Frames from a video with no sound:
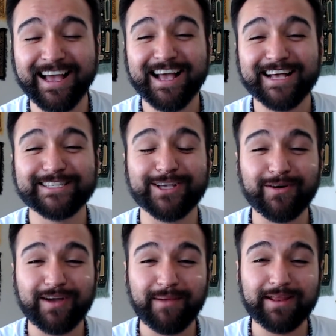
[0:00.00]

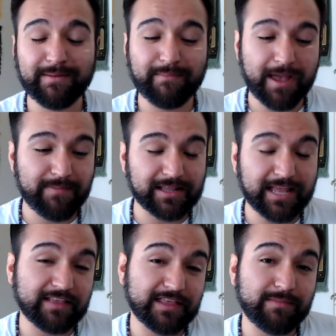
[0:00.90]
So I mean, it might be
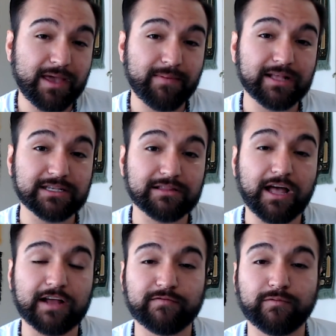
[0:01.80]
lengthy, maybe it's a
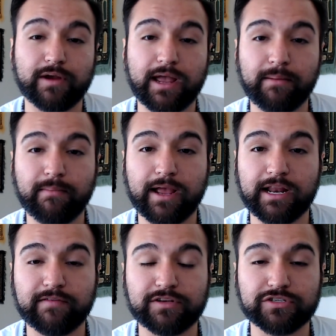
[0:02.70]
lot for I might
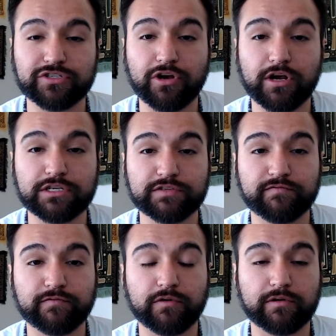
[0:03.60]
even just charge
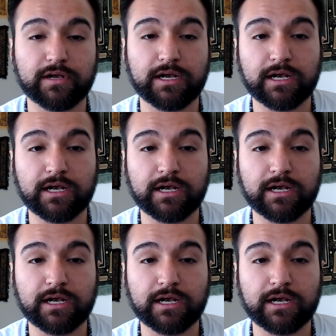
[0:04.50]
for